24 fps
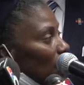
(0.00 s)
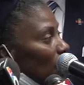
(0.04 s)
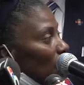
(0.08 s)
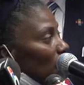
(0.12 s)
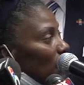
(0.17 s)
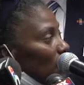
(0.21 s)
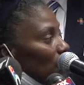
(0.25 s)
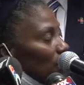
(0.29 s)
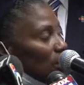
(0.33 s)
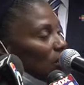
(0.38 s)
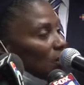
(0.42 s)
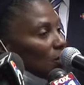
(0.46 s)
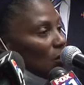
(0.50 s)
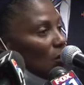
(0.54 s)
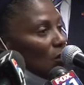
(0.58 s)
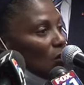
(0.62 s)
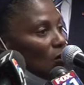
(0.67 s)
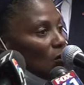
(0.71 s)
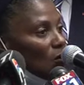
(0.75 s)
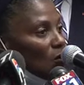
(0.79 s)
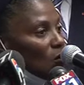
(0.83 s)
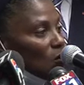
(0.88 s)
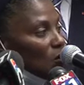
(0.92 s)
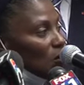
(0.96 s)
This
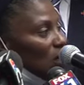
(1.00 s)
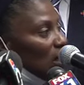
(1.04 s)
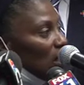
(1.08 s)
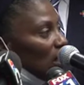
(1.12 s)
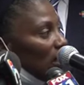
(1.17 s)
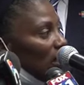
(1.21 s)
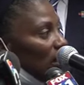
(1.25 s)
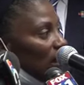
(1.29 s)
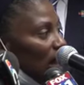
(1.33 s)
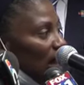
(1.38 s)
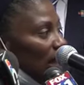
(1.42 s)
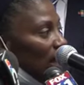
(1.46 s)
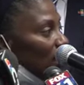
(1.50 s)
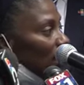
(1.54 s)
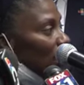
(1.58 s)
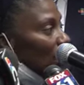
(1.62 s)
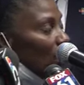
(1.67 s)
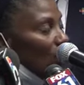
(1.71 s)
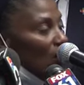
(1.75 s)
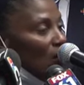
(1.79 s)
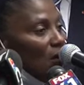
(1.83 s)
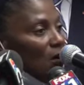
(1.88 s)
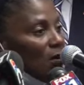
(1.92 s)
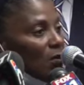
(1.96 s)
goes night
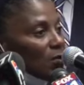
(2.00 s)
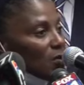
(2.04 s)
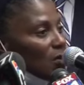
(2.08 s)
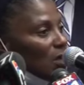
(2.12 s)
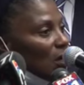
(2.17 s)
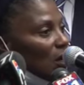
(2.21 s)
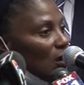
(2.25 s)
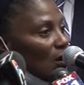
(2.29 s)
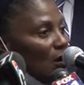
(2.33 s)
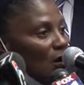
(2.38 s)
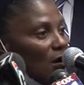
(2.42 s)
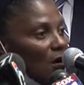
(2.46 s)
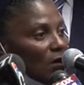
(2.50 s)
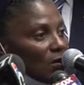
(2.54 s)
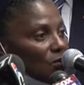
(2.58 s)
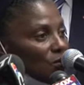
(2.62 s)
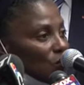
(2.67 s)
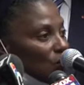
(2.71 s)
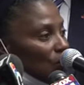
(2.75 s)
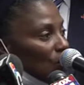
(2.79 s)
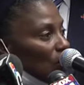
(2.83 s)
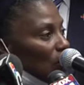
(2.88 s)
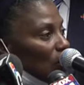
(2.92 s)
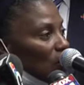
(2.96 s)
calls, calls
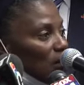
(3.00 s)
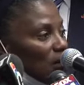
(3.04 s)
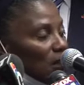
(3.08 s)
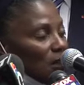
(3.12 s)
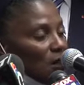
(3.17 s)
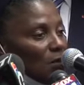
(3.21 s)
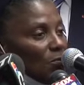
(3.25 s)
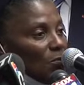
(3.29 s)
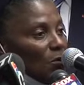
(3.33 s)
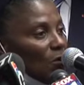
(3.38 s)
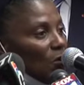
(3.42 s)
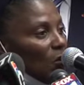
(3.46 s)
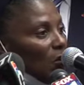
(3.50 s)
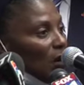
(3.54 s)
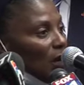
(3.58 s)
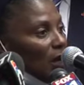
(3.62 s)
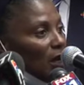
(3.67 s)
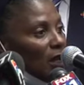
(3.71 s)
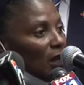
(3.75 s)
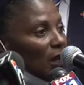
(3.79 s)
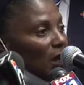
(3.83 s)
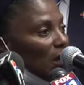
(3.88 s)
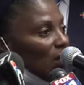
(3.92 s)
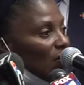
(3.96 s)
early in the
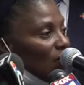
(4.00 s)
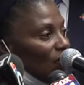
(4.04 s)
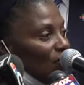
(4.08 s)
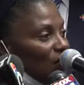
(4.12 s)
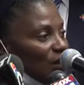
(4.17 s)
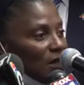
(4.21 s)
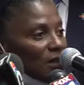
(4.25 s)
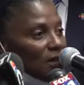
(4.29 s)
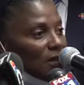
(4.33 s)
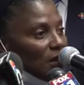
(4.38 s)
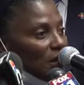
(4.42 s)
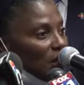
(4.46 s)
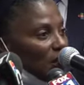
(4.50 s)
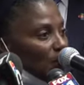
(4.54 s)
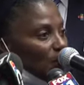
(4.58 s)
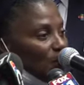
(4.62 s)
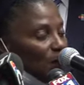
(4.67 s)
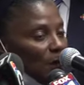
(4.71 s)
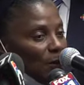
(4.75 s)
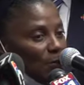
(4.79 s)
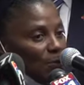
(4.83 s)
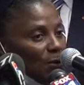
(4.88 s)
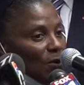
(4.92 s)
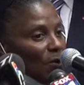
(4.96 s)
morning, visiting
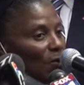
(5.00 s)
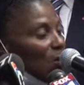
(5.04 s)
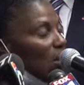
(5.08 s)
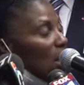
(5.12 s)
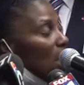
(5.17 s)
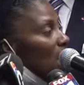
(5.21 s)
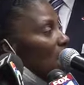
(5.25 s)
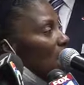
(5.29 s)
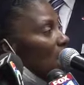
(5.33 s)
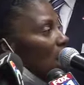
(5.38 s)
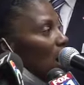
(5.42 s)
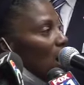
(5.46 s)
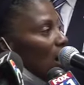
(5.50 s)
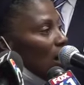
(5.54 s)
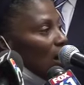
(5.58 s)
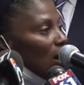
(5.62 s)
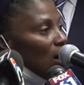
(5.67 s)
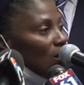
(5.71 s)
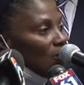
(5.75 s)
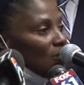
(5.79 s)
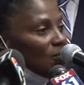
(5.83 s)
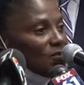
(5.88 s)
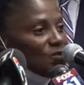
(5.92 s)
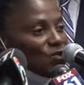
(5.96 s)
people,
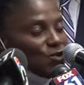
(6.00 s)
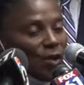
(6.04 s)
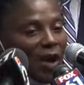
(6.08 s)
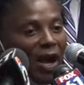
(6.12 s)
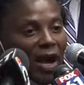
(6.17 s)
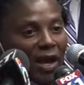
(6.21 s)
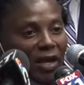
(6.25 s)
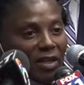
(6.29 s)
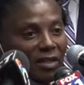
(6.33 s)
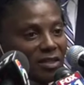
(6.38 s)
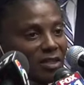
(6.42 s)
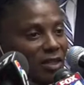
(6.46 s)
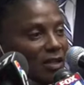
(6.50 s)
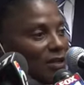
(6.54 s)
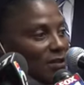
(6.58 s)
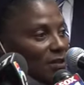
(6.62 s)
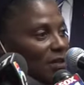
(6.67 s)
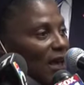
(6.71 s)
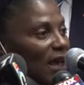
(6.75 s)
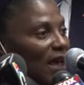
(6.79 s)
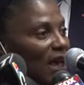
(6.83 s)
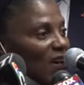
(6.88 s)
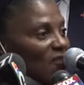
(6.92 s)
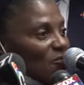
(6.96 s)
trying to
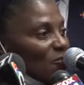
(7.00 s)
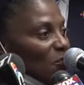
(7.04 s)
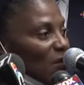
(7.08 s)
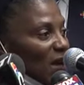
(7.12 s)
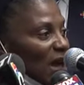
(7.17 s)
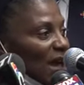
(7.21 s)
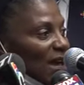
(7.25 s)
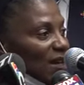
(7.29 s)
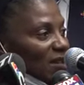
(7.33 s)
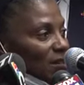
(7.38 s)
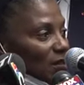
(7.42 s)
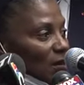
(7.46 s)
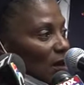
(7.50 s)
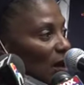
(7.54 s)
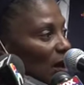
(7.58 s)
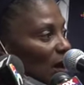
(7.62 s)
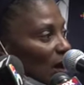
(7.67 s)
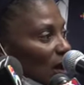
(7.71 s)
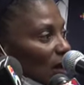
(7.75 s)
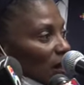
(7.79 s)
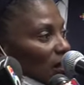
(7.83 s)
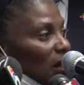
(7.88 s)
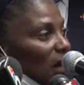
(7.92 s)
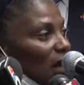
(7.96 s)
have masks
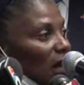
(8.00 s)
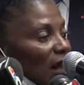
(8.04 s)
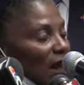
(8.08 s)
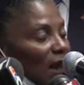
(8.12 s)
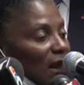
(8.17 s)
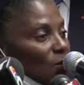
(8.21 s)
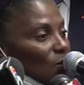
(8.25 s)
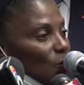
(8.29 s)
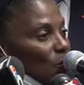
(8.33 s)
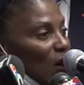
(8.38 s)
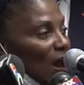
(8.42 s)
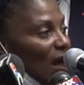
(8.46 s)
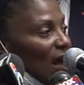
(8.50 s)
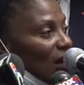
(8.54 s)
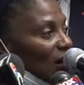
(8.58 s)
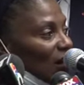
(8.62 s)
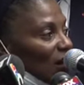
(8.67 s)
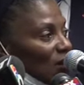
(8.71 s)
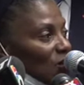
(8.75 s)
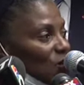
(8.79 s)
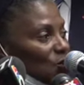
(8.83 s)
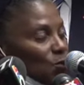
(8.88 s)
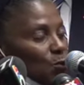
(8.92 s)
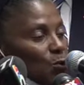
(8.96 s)
on in
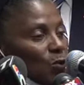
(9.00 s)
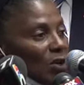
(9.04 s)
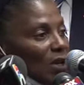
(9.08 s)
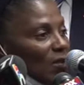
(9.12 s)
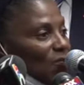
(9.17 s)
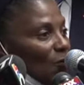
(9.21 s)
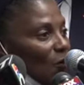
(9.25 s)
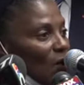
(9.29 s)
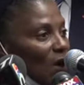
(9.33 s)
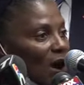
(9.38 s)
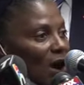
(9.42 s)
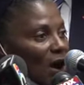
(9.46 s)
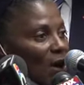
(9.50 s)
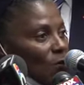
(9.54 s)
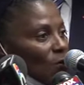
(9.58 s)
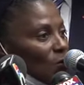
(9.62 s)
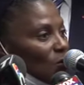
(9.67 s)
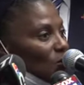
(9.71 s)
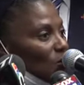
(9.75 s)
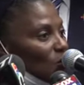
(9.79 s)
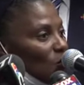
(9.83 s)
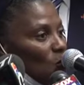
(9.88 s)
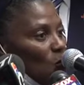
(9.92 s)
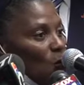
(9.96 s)
rallies, 24
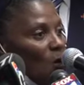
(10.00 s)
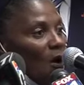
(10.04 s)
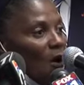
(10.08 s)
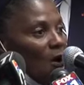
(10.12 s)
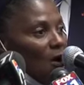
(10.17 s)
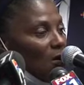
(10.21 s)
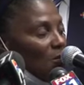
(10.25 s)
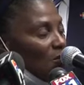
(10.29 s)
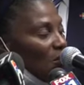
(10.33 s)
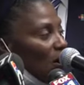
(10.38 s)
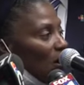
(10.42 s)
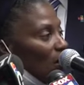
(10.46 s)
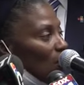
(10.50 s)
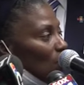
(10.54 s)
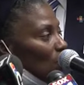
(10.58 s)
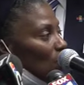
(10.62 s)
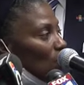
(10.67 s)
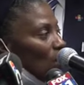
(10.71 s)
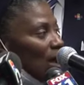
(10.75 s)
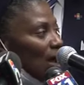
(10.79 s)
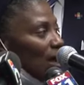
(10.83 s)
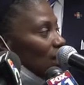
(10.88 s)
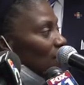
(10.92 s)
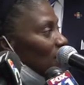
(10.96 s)
hours, Walmart
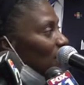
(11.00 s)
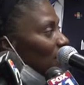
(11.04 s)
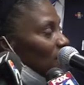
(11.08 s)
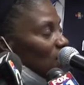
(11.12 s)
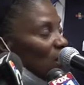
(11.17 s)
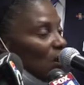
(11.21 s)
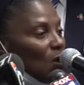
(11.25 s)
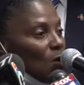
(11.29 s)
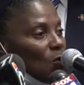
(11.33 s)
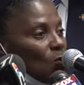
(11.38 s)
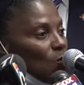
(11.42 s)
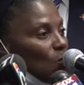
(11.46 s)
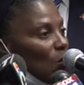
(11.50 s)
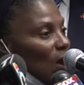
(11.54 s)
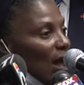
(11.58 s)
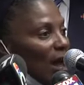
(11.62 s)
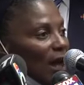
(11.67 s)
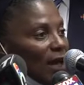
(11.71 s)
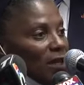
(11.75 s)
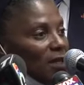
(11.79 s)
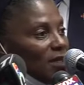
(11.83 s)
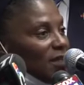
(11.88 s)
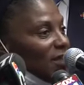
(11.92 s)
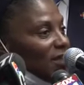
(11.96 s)
rallies,
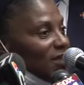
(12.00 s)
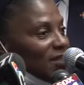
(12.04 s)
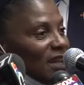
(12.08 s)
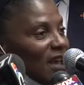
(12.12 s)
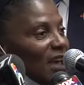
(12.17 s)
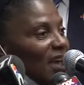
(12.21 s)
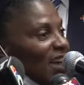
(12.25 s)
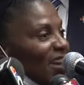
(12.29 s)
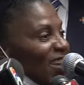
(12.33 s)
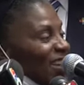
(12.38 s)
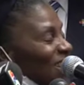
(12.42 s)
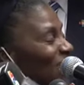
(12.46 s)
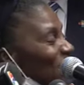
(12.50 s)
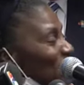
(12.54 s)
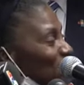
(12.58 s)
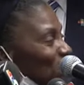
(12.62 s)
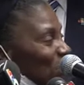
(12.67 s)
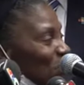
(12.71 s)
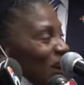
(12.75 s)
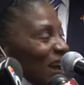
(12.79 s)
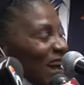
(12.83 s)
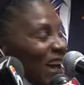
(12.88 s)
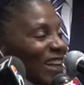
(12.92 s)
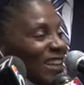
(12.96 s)
rallies
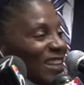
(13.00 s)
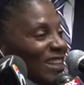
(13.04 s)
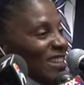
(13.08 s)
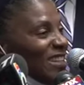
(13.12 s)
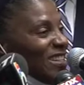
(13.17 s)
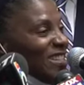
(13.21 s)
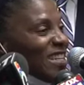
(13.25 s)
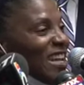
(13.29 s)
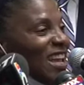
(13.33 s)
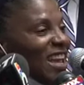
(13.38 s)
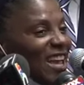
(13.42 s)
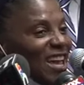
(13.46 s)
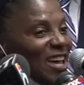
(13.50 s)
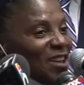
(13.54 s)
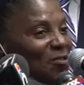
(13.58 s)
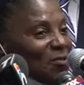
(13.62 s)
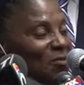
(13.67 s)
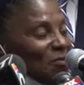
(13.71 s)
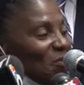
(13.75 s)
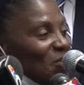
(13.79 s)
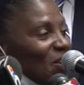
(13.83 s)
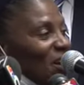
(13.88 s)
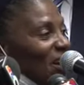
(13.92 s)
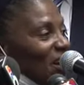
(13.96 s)
in
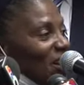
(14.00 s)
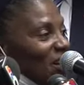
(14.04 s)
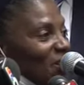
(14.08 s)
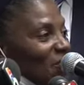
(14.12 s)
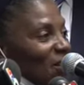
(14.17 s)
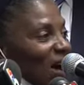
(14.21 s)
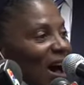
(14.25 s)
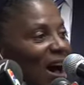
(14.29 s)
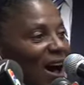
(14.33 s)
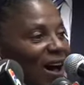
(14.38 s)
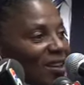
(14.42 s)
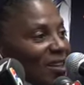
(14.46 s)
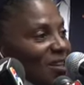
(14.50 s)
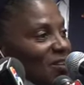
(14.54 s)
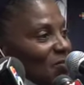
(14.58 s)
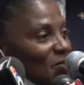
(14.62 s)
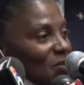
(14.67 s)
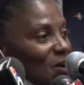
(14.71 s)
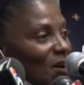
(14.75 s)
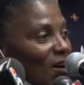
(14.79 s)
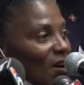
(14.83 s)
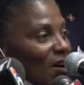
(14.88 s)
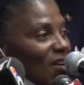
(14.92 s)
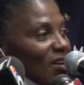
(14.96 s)
front of Olive
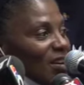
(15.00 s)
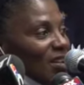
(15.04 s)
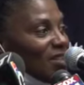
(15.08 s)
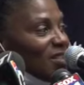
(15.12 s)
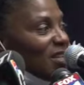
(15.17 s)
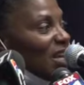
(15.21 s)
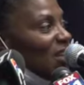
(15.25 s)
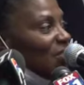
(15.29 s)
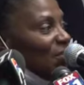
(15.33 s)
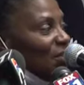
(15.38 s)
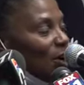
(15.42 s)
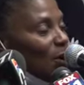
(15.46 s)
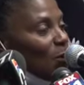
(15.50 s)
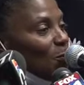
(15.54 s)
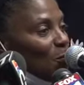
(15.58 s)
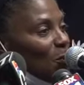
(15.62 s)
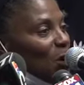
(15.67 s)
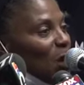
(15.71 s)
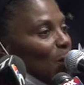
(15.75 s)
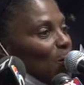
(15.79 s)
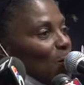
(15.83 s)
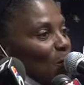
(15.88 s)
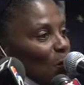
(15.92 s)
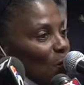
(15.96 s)
Gardens. There are
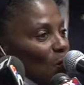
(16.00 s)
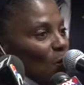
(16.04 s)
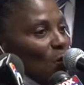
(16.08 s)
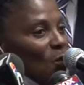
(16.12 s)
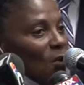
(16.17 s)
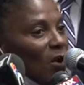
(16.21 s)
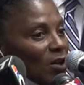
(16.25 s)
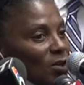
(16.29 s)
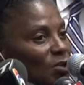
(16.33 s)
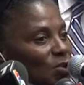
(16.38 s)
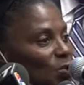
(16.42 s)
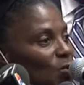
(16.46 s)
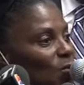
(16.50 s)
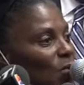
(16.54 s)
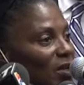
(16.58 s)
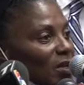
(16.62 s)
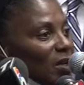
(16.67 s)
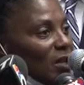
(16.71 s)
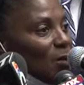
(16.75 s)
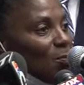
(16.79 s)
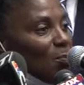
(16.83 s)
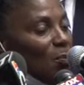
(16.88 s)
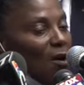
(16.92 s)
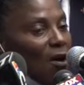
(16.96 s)
people who are doing
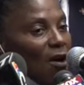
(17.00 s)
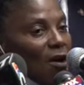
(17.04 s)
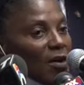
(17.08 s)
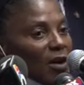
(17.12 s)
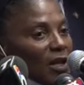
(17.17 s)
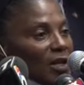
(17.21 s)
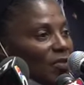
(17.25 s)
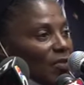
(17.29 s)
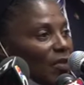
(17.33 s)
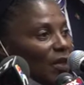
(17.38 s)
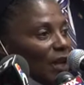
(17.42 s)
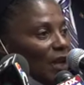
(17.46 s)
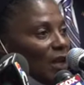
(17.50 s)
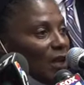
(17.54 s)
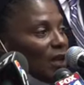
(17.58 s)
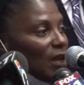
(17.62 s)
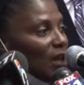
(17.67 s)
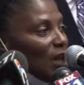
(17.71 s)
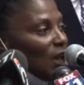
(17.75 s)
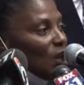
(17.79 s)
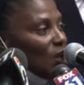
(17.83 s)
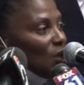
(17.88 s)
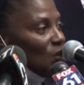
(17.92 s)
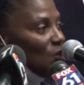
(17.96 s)
their part. And then
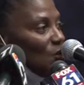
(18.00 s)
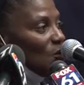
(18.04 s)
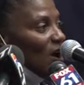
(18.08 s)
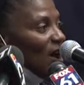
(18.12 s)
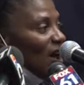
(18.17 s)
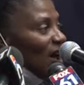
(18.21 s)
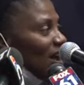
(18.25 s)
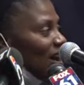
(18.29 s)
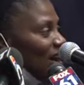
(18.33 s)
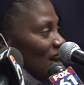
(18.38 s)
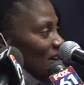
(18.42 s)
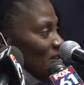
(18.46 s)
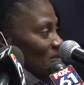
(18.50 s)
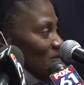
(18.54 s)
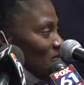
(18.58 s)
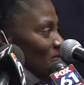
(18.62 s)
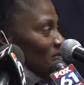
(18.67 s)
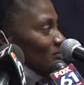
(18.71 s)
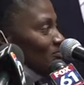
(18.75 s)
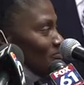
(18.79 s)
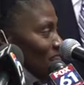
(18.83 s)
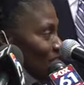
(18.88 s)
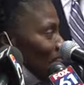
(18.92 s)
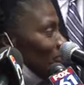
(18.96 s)
you
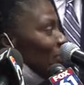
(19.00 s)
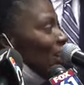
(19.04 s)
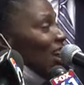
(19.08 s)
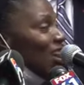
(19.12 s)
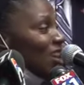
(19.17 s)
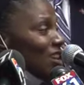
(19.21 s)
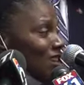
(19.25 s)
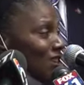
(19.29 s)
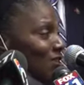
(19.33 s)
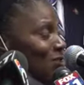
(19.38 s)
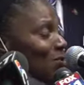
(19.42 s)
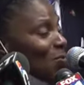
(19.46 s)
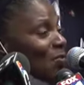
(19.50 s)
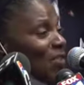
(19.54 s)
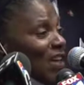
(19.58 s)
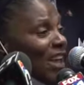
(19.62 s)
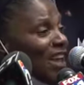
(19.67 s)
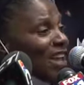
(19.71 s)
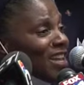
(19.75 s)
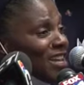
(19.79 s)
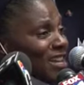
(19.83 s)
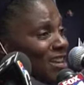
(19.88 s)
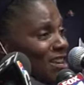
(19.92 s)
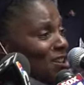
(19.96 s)
have,
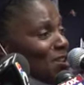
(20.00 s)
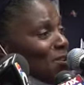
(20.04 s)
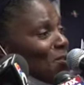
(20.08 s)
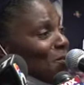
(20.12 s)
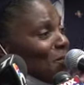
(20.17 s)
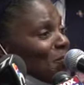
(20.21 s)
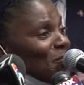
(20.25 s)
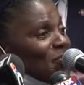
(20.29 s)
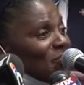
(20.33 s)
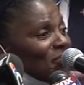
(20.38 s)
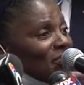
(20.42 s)
thank you.